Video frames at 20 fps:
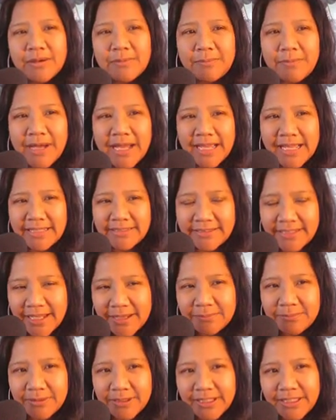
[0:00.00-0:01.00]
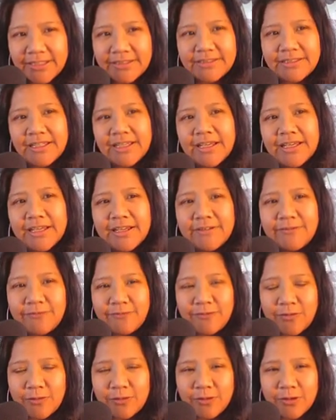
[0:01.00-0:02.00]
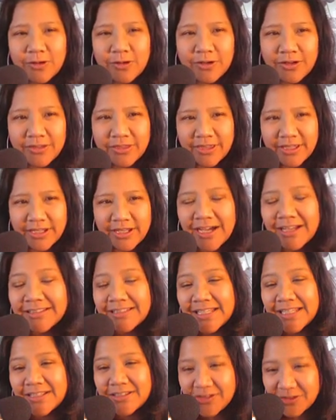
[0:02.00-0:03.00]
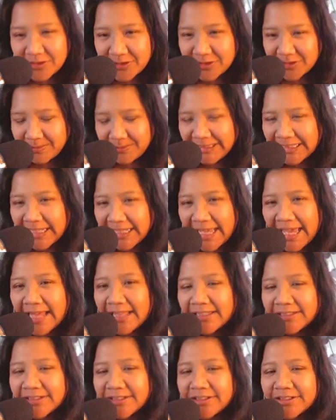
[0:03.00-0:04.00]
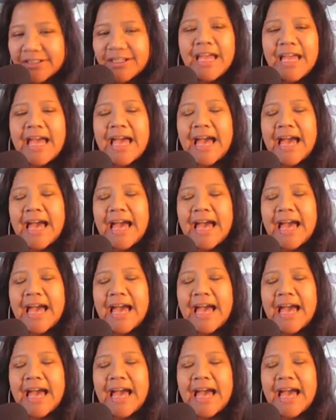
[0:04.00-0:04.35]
my template for the content and social media calendar,